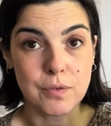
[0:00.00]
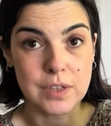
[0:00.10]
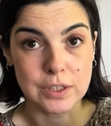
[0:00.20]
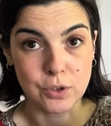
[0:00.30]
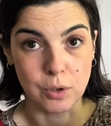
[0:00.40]
of
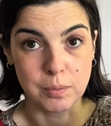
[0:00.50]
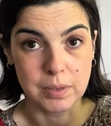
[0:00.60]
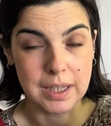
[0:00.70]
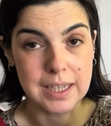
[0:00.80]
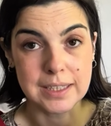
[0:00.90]
this top
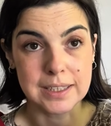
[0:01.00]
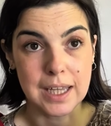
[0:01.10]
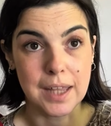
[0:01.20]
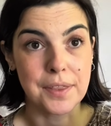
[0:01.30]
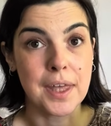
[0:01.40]
is
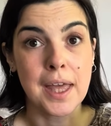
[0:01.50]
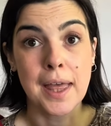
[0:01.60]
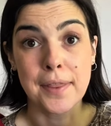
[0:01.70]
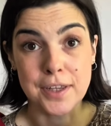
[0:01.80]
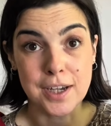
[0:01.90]
that
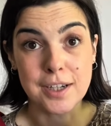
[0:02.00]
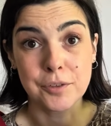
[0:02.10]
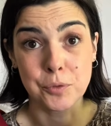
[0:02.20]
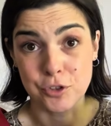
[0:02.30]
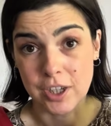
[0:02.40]
the
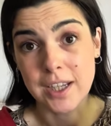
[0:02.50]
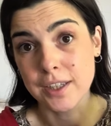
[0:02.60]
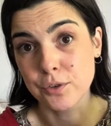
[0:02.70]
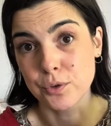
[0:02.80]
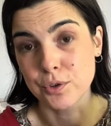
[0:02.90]
yarn, which I
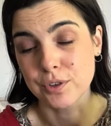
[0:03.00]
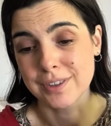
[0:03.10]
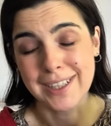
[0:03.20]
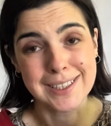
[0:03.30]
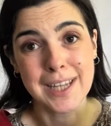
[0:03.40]
adore,
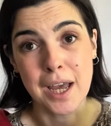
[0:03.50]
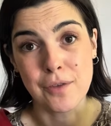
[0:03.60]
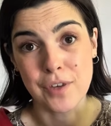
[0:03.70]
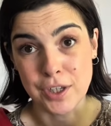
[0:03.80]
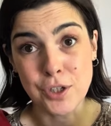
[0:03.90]
doesn't have
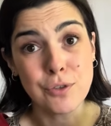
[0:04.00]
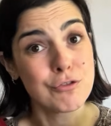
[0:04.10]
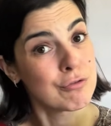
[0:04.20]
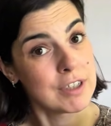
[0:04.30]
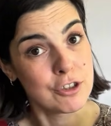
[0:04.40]
a huge
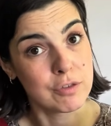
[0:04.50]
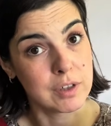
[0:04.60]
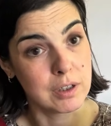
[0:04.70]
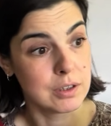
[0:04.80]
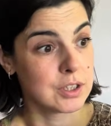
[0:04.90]
range of
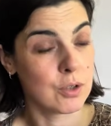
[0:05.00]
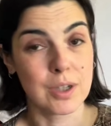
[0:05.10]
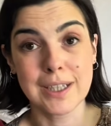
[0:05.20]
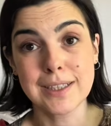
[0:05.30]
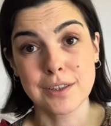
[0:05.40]
colors, or at
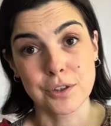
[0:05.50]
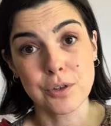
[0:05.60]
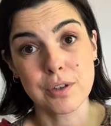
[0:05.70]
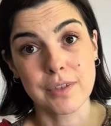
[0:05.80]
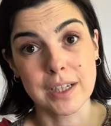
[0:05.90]
least they're
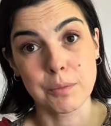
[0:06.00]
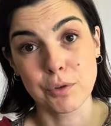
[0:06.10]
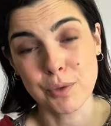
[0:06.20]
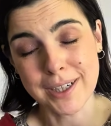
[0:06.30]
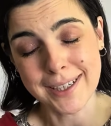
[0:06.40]
not available
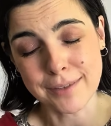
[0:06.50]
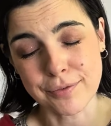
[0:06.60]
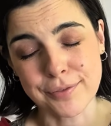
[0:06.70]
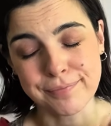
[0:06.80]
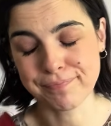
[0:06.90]
where I live.